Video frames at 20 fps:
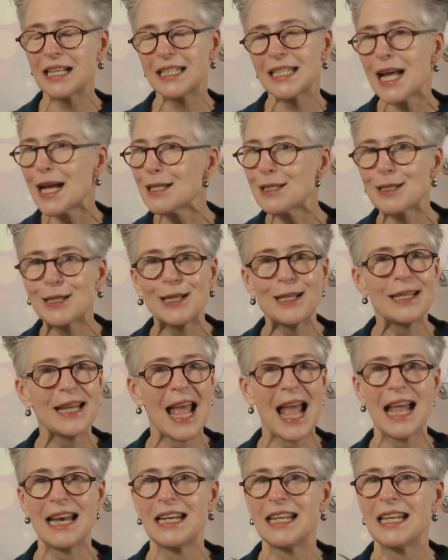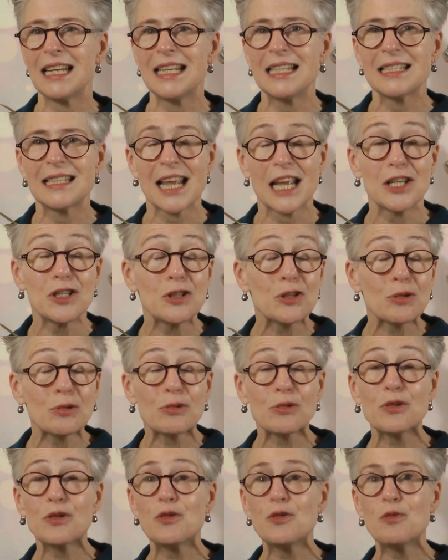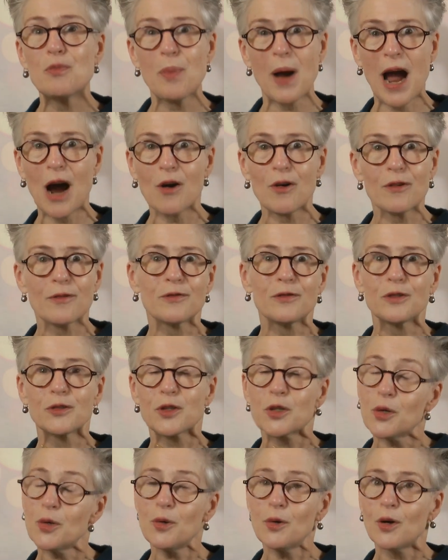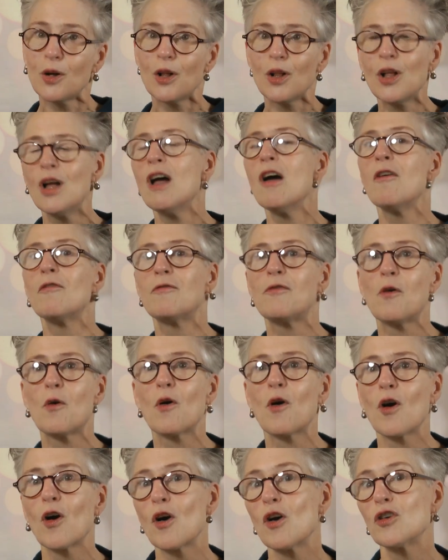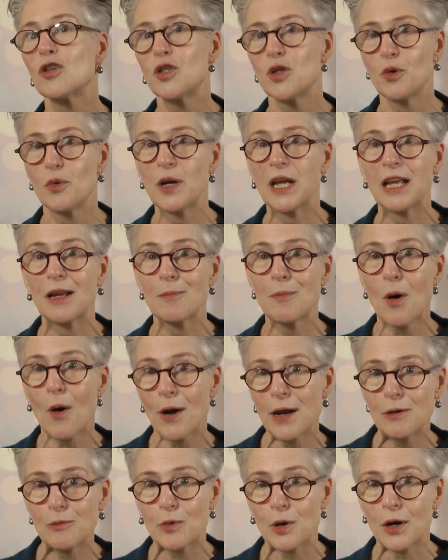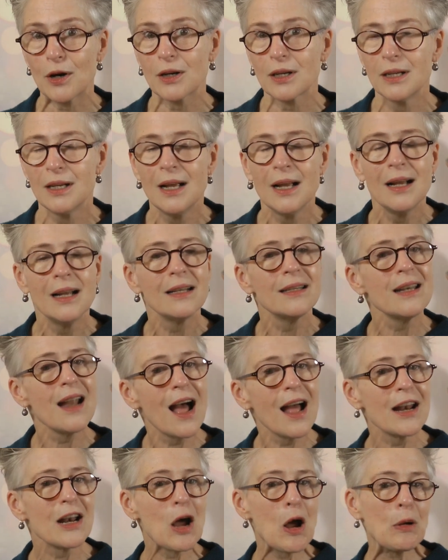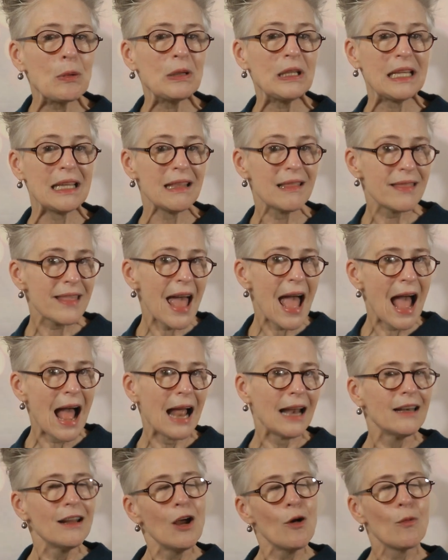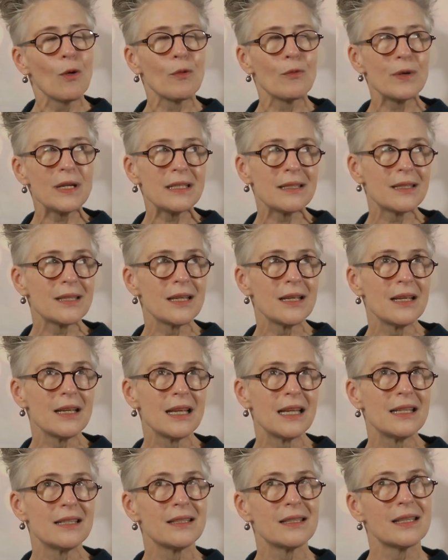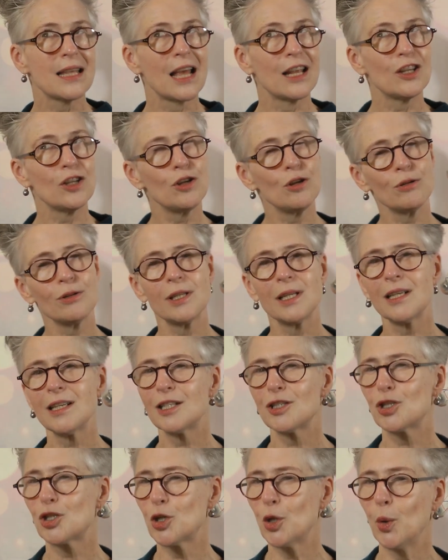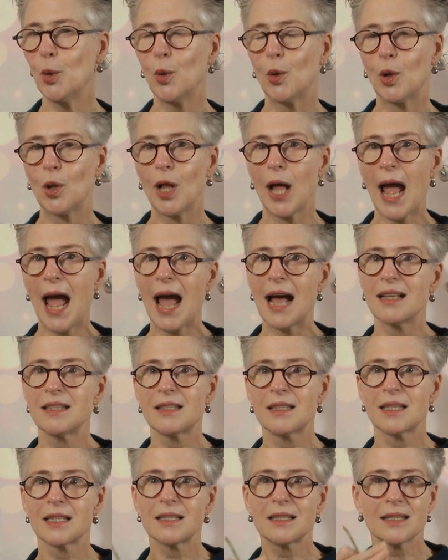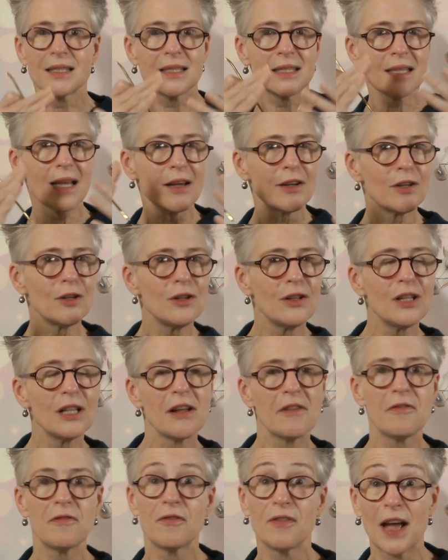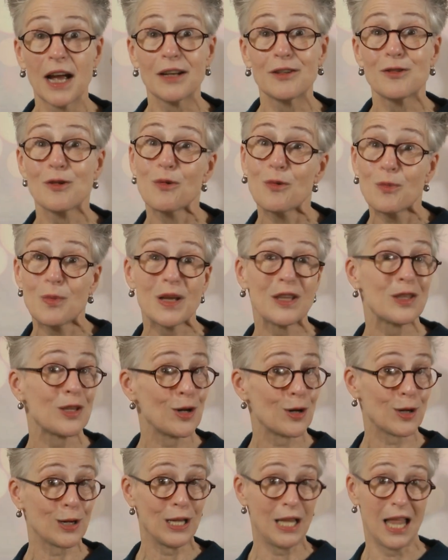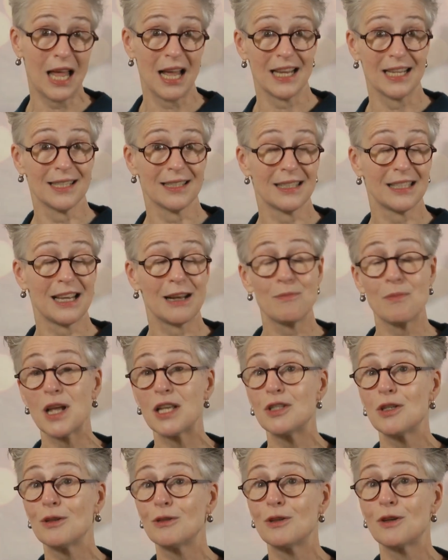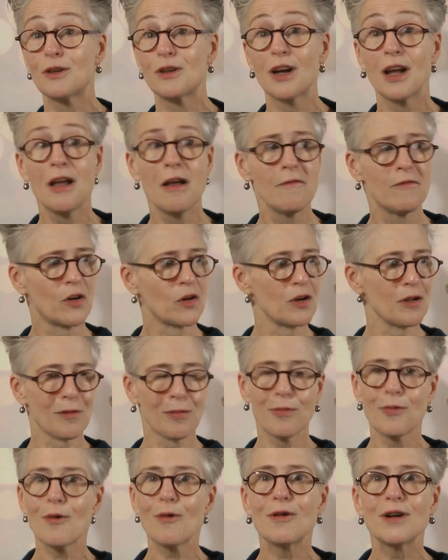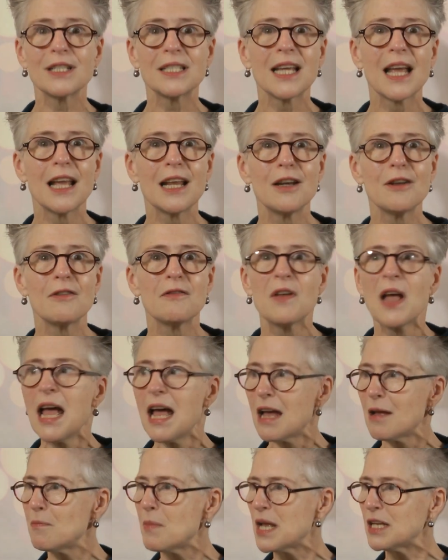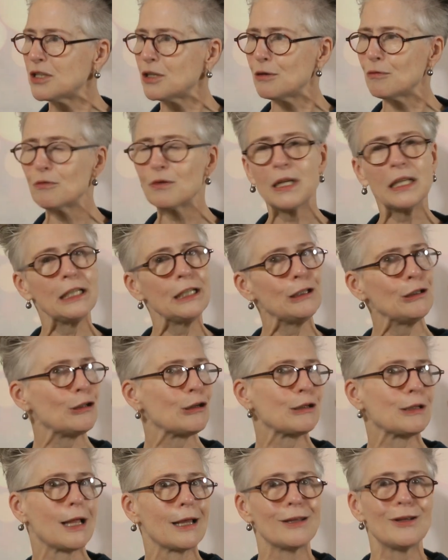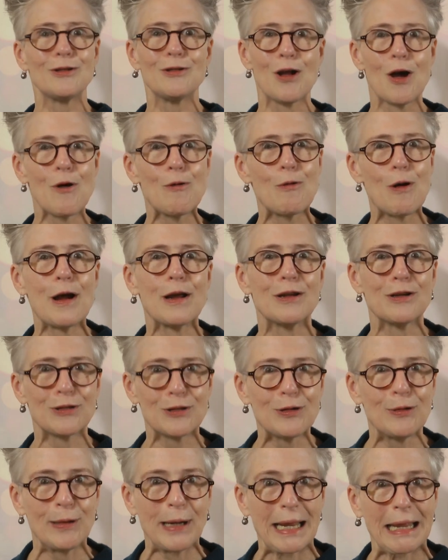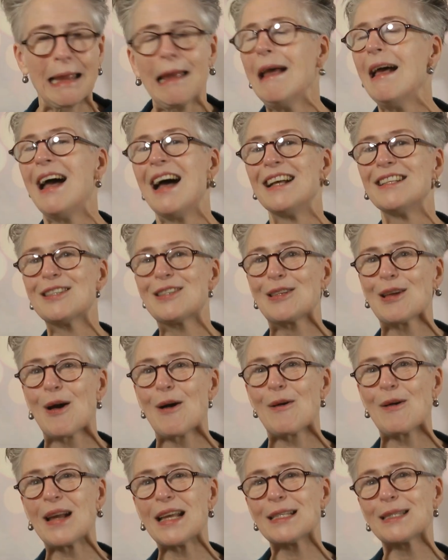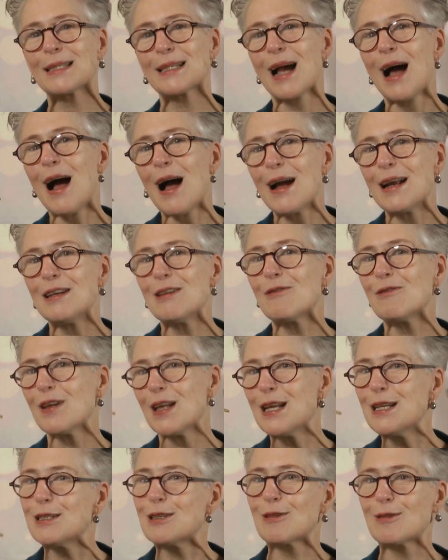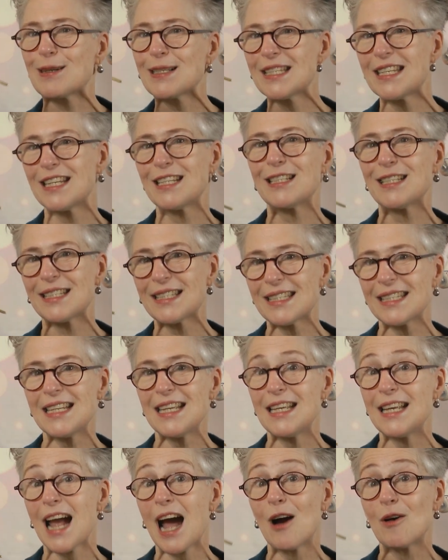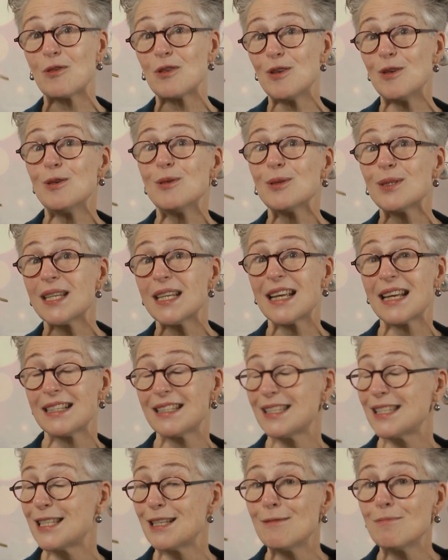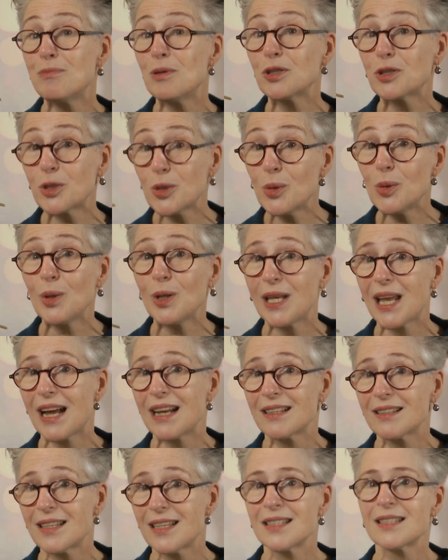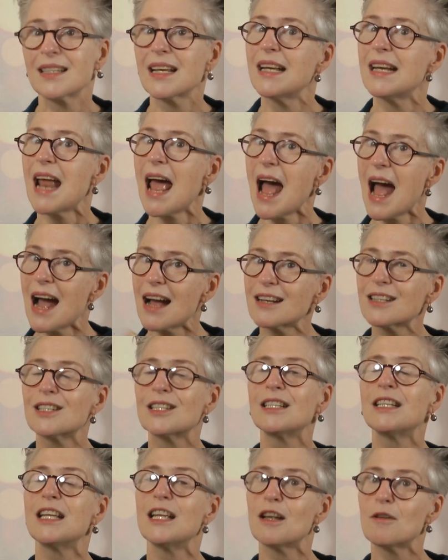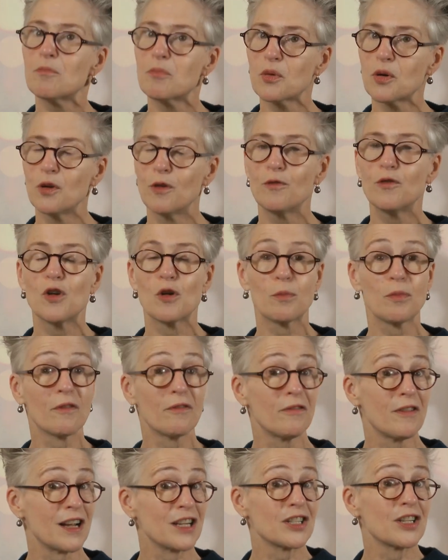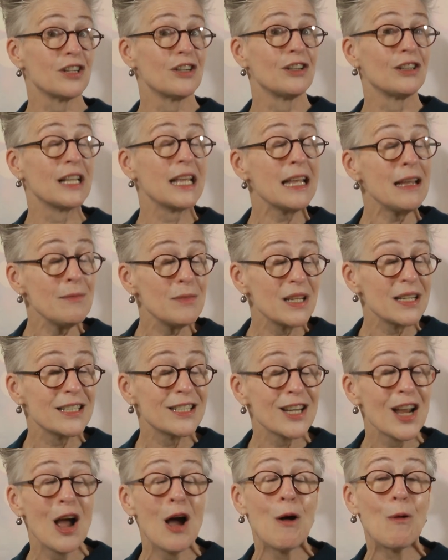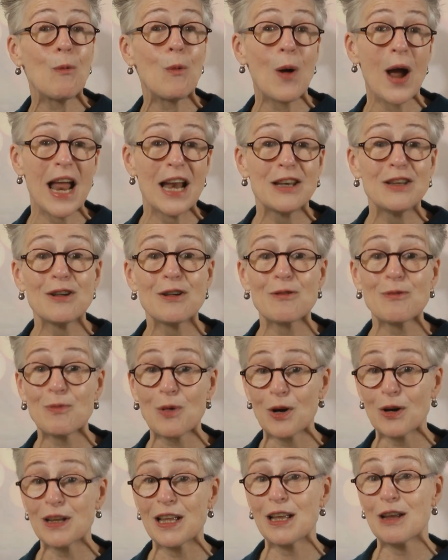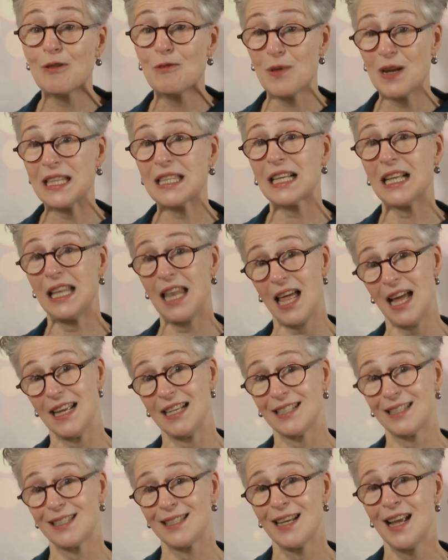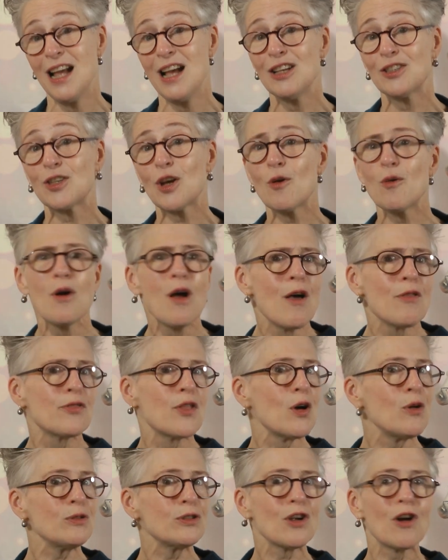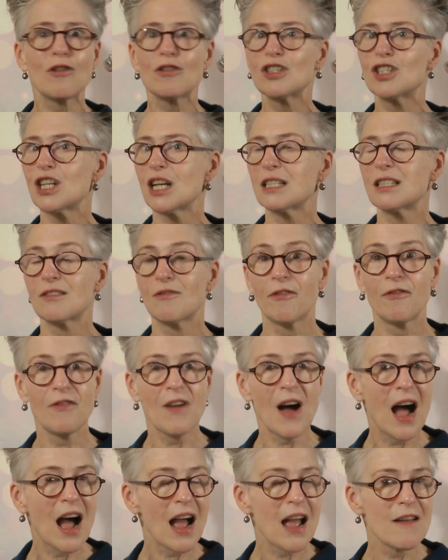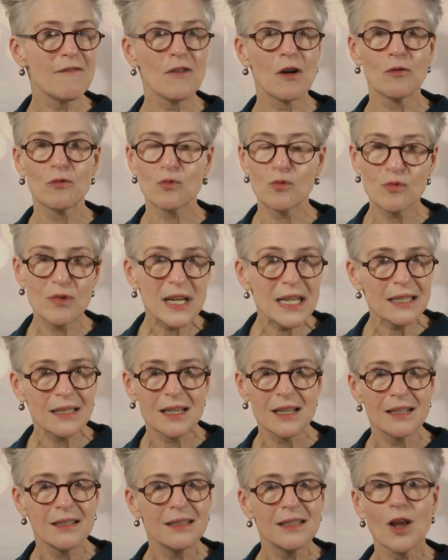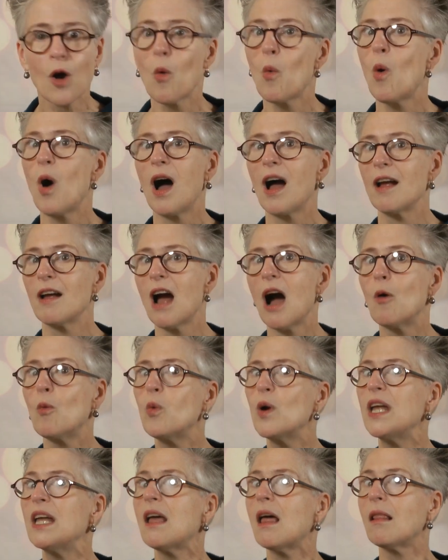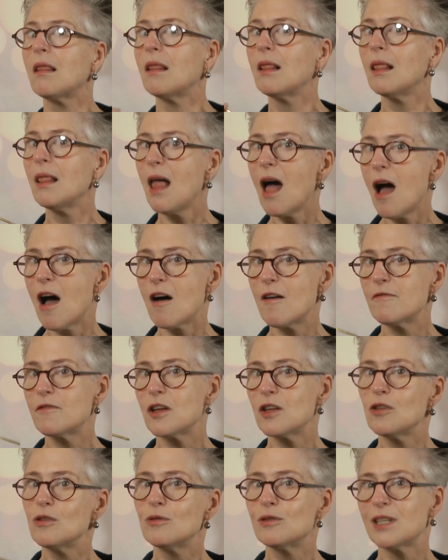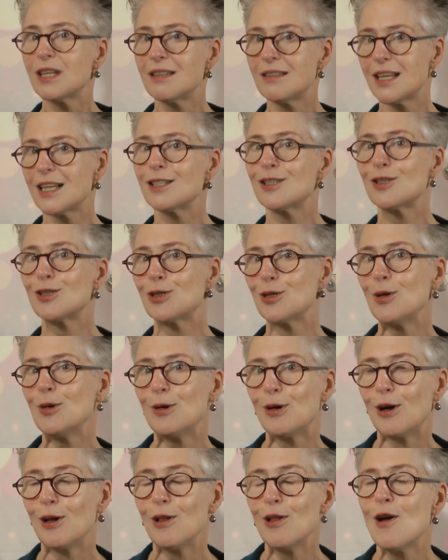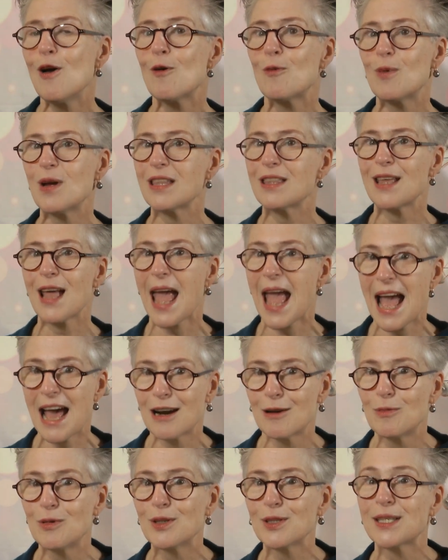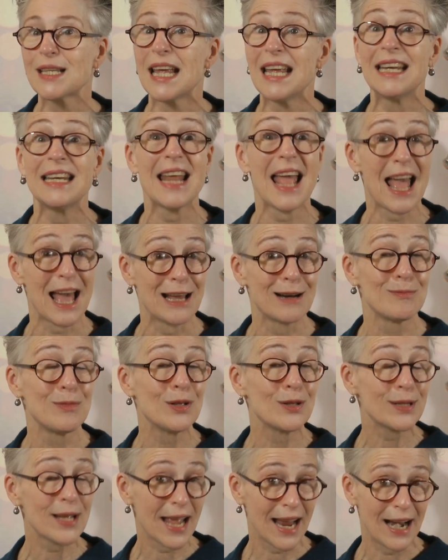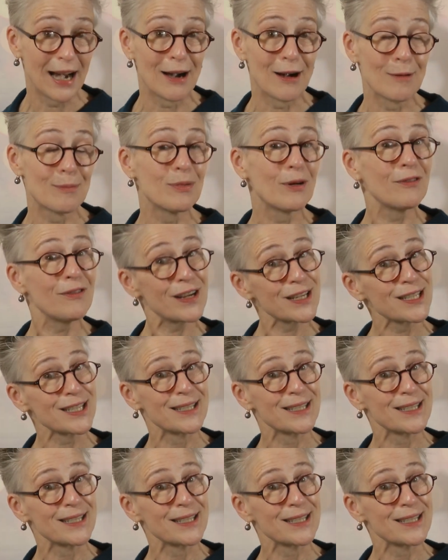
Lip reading: tested, and it is a true, powerful tool for doing point work. Not only that, what we see is that using a tool has this subtle effect with your clients. It makes you look very authoritative. It makes you really look like you know what you're doing. And so it's kind of interesting to see how using a simple tool like this can actually improve your professional image when you're working with clients. So those are just 5 reasons why we love using this tool with animals in animal care professions.